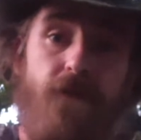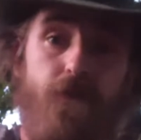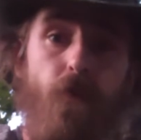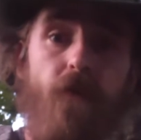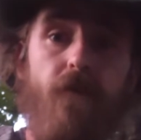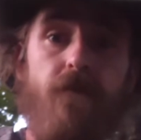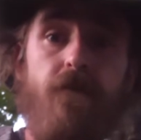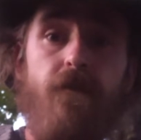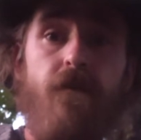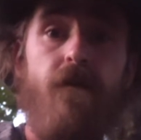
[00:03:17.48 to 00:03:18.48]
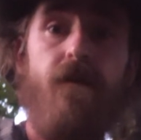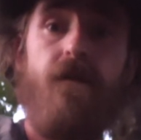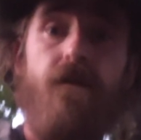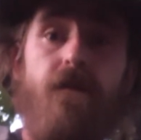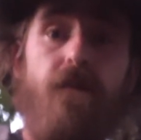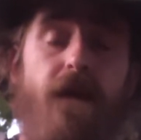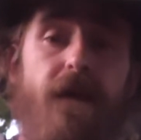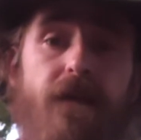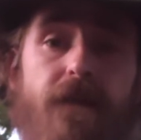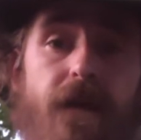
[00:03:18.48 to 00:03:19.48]
Sure. Like
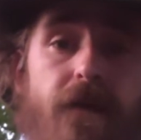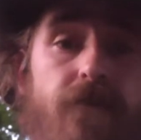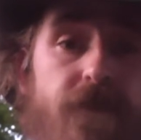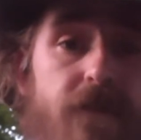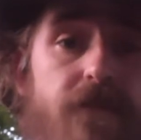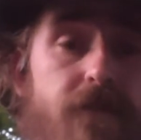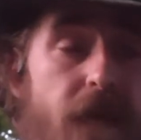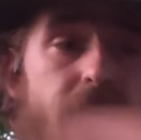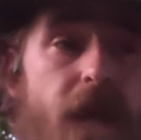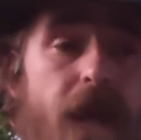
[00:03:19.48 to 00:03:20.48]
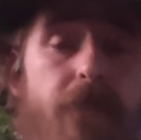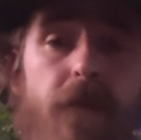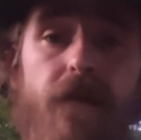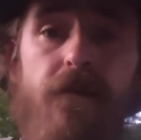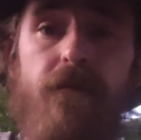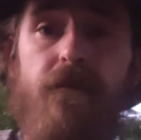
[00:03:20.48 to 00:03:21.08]
anything else, it can be.